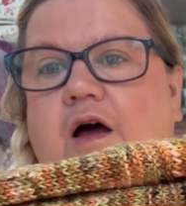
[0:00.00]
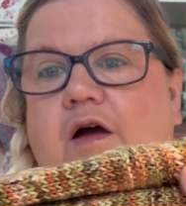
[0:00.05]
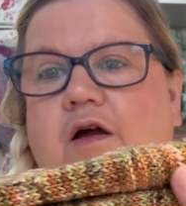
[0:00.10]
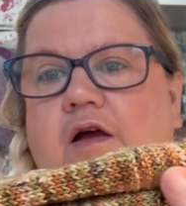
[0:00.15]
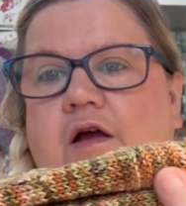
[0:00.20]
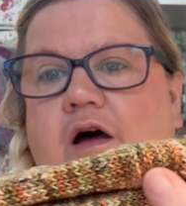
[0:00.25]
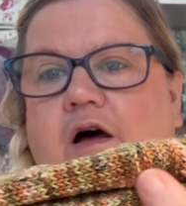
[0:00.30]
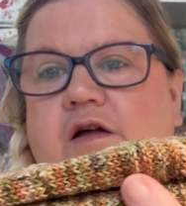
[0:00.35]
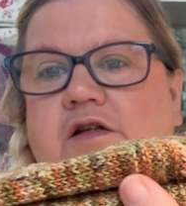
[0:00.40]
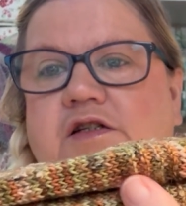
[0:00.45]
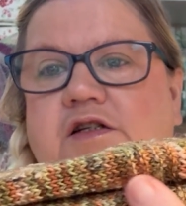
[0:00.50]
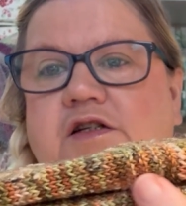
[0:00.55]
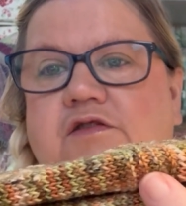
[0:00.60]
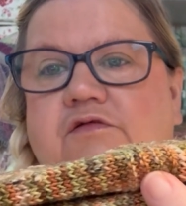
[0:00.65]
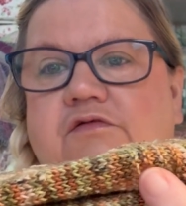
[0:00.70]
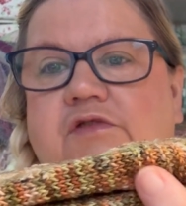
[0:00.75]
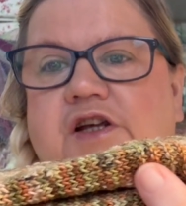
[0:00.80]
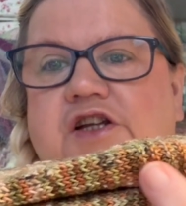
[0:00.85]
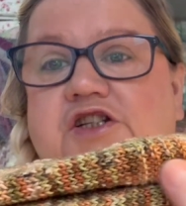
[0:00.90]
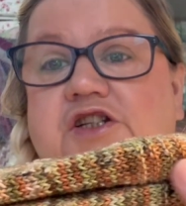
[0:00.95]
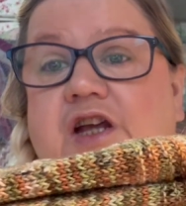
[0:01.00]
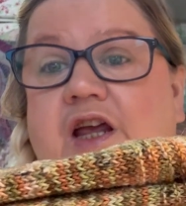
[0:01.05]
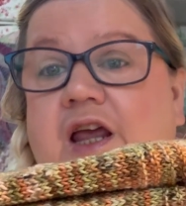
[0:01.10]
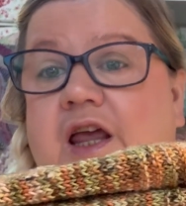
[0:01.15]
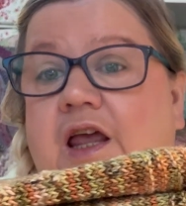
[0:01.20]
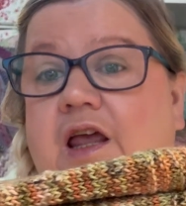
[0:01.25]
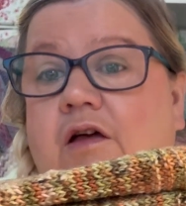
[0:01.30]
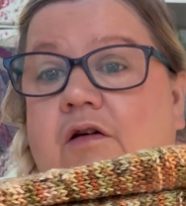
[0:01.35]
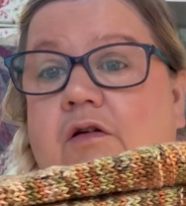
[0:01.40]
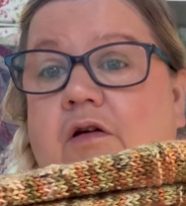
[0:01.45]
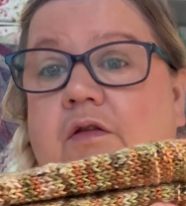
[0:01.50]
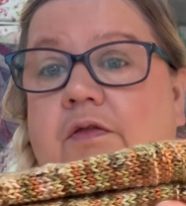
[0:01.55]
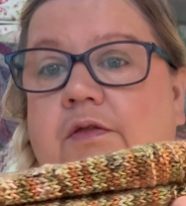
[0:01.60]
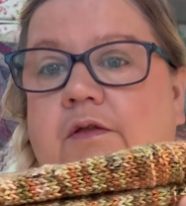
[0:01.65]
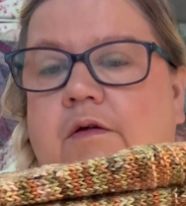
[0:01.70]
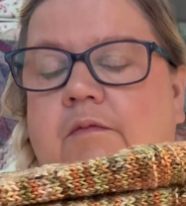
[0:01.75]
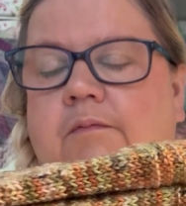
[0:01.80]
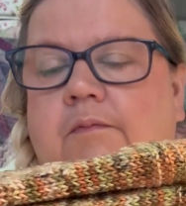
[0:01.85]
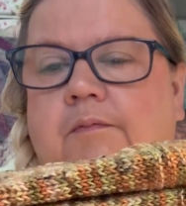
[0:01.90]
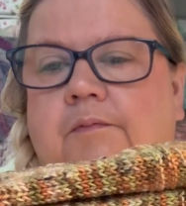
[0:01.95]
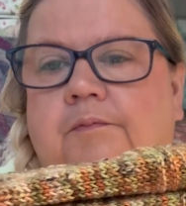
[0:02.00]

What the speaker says: garter ridge heel on them,